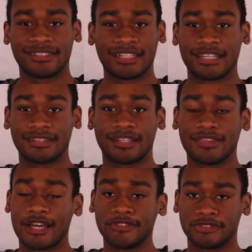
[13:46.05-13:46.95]
And I thought
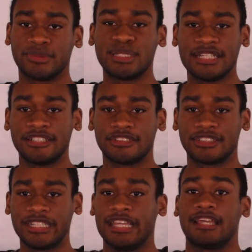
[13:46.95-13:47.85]
that was really interesting.